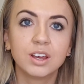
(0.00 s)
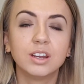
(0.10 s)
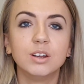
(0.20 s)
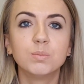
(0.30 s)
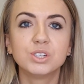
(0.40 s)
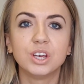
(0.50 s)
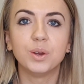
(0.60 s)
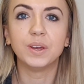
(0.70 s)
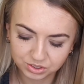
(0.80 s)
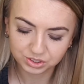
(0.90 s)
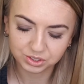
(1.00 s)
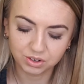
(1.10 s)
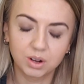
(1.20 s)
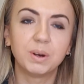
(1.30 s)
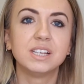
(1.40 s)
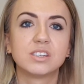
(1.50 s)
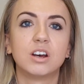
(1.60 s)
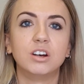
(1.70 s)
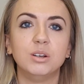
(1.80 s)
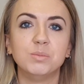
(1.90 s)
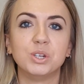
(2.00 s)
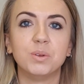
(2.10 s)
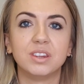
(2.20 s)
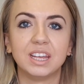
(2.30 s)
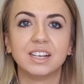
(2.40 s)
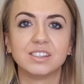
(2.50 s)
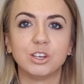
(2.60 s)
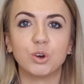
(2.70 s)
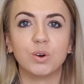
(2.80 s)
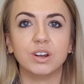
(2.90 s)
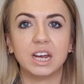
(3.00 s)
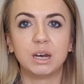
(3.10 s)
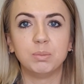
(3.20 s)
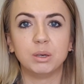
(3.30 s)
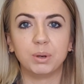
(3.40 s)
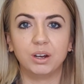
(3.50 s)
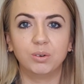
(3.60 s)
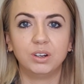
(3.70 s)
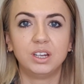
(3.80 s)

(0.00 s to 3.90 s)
Number two is do not waste time doing things that you're unhappy about.